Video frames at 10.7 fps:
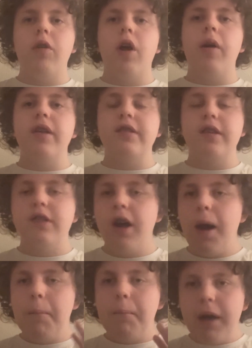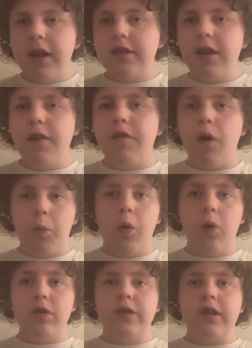know, is this massive
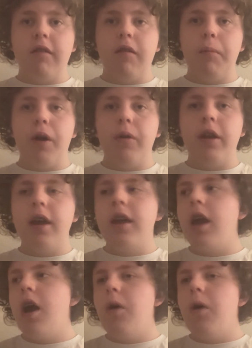awards ceremony